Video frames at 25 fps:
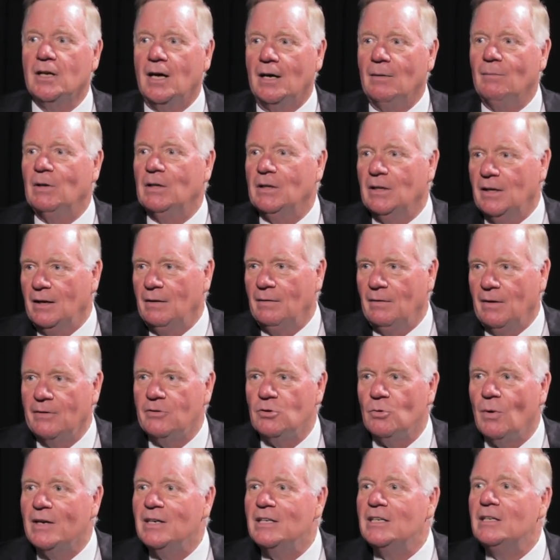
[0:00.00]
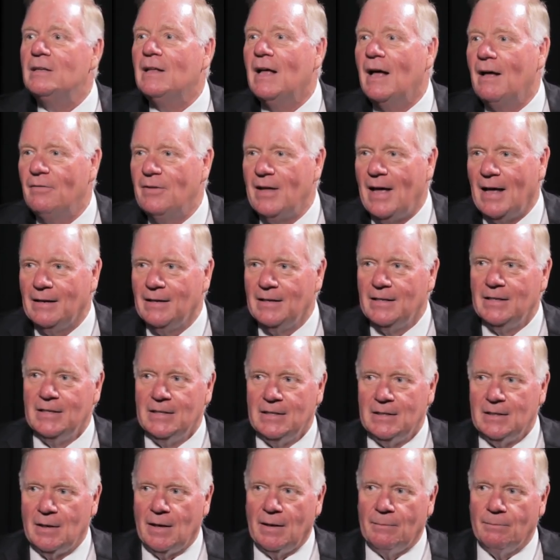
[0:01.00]
I'm a, so I need to have that
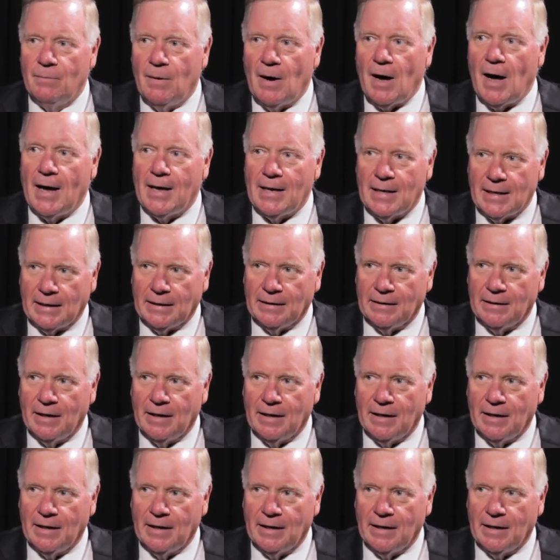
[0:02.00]
buy-in,